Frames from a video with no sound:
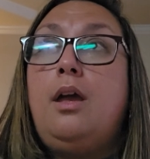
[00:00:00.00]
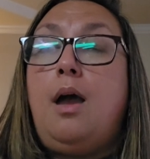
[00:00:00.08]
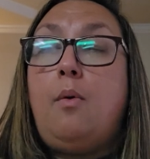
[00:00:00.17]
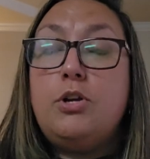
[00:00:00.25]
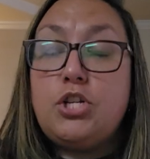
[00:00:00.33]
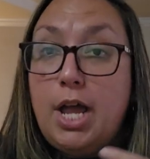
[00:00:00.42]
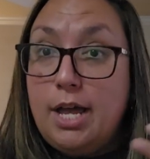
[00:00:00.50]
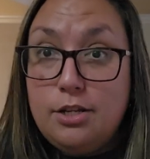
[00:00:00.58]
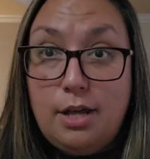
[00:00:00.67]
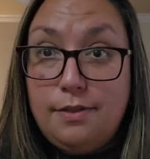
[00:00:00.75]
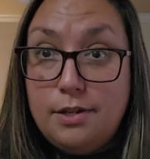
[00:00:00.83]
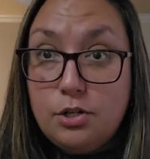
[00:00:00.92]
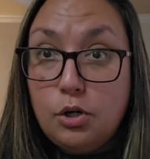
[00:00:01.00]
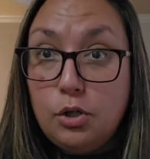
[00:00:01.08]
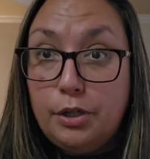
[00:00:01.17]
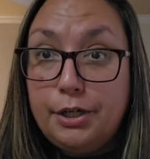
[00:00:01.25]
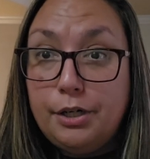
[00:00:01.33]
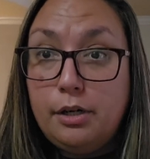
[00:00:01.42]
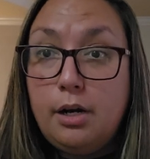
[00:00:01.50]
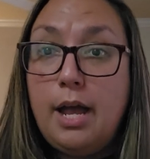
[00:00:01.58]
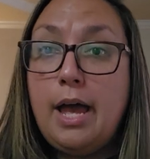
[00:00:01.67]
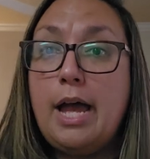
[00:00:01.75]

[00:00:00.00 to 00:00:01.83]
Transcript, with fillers: I wish I had done this earlier.